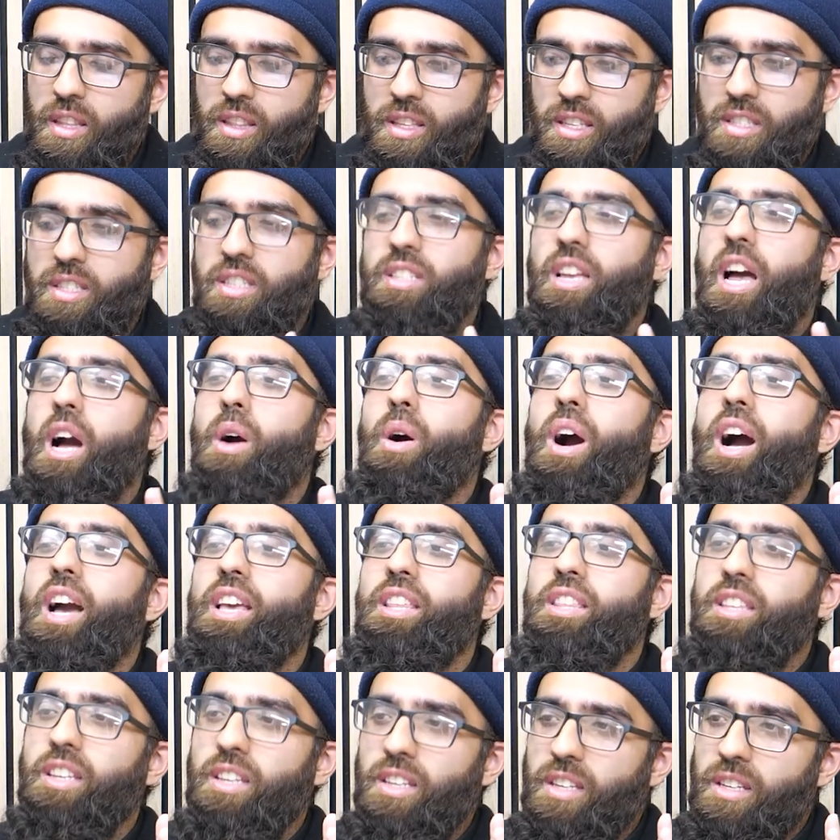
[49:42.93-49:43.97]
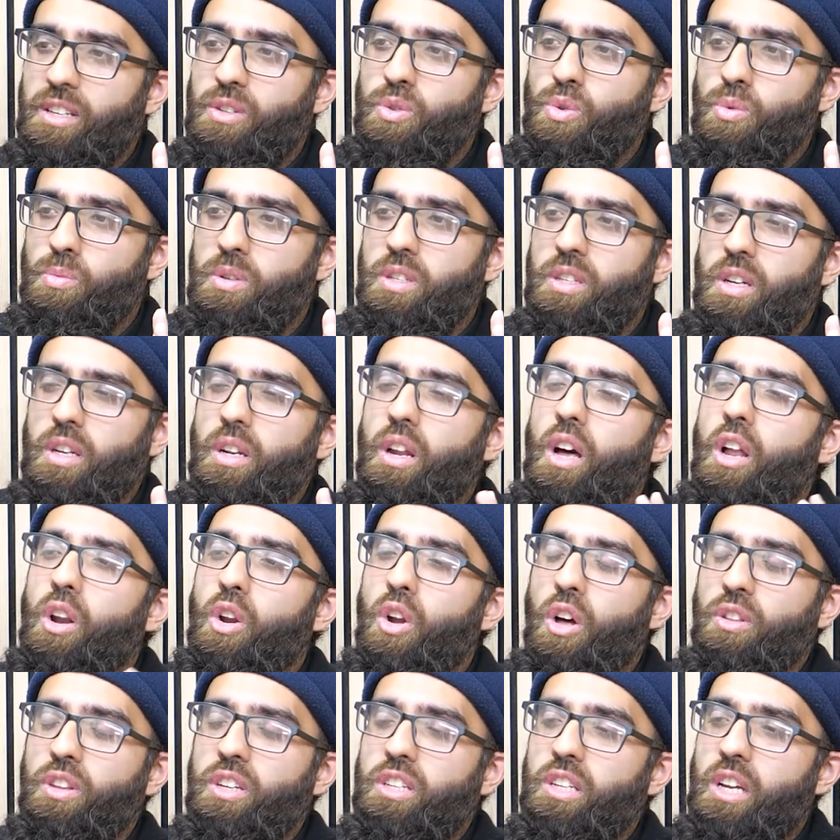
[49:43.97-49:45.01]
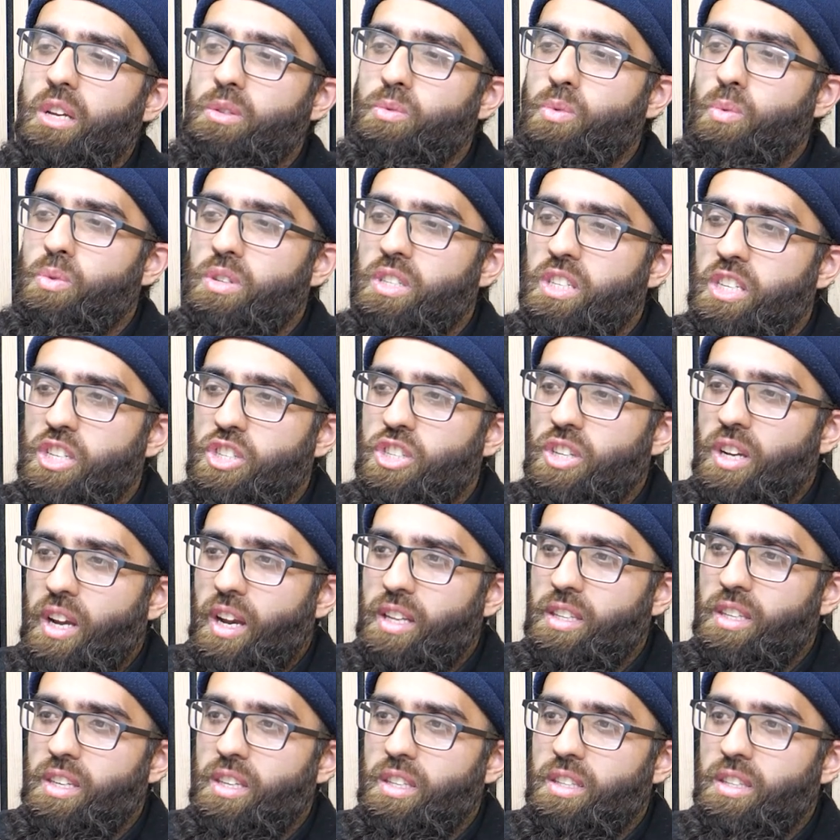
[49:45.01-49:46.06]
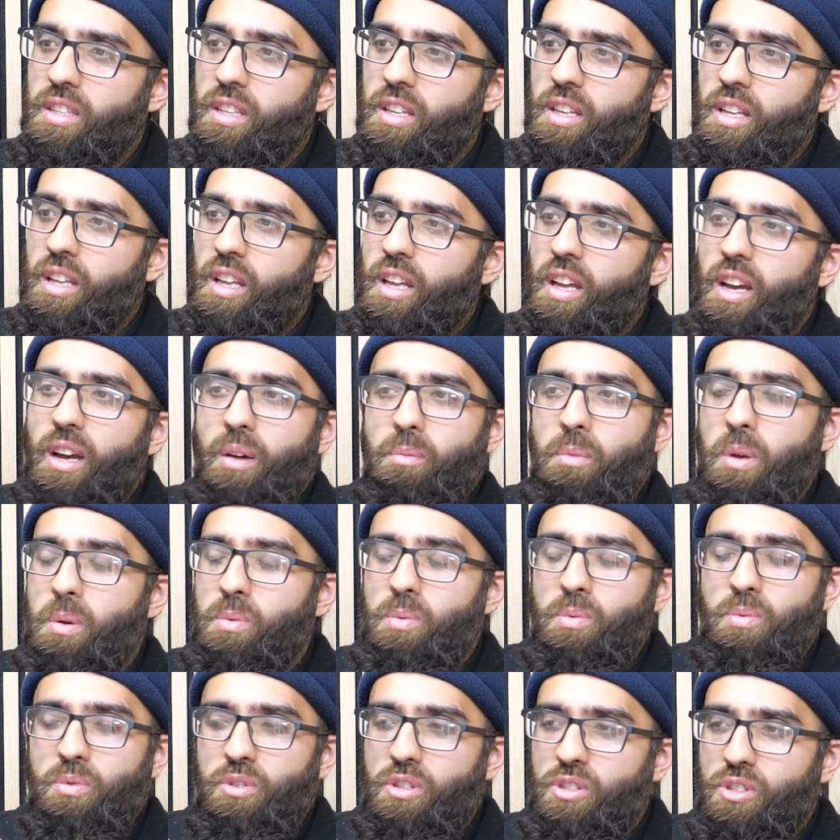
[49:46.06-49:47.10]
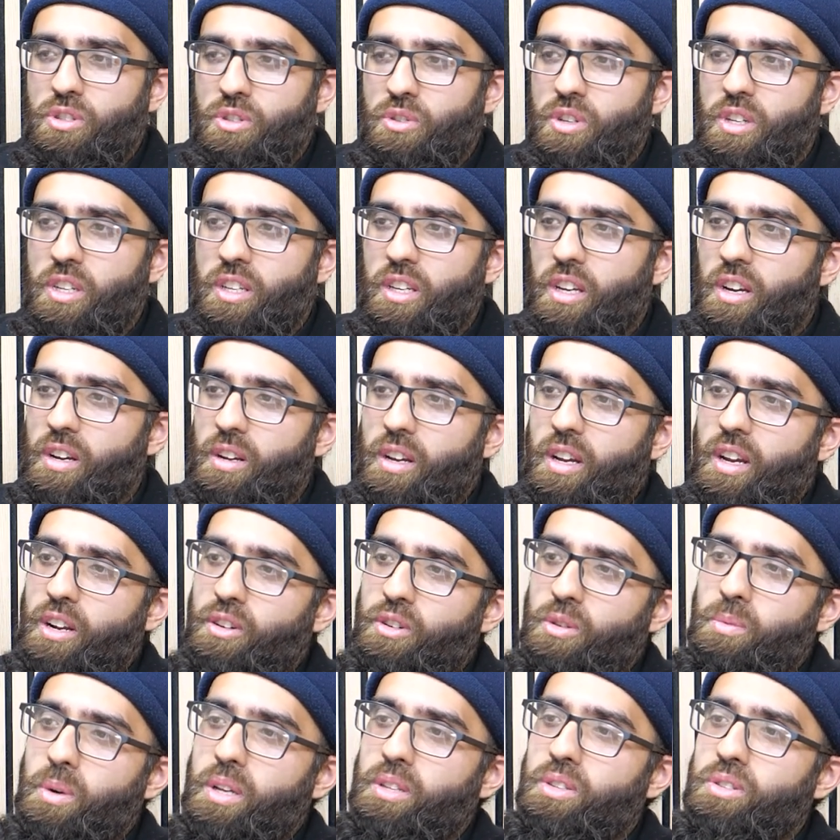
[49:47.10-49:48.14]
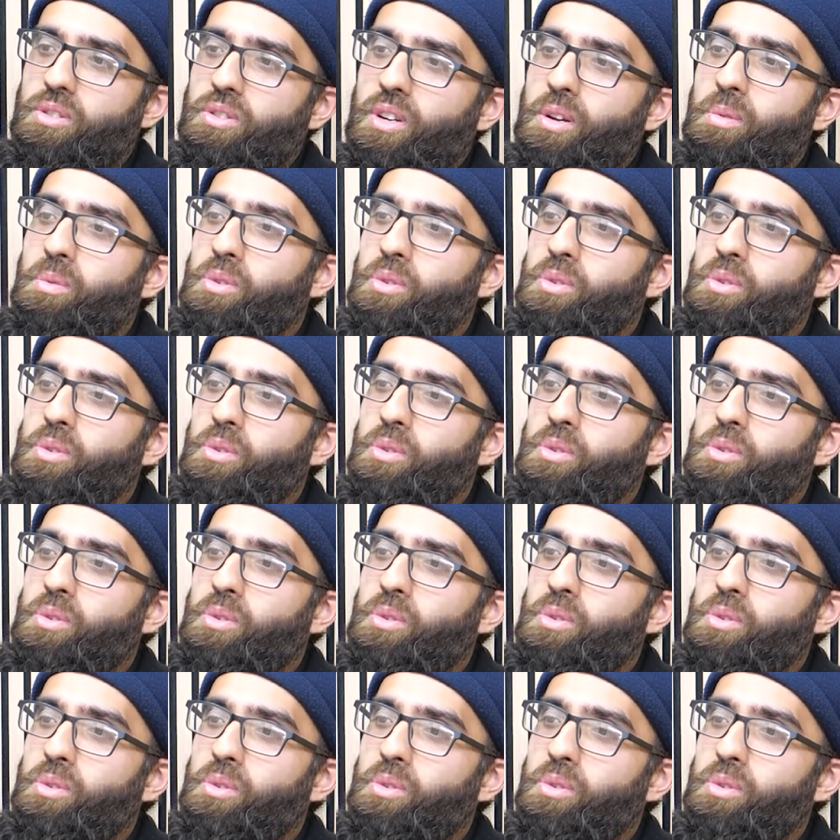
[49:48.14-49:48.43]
This is how I think it should be done. A lot of the times when we're teaching hadith, maybe people disagree and get angry about this, right?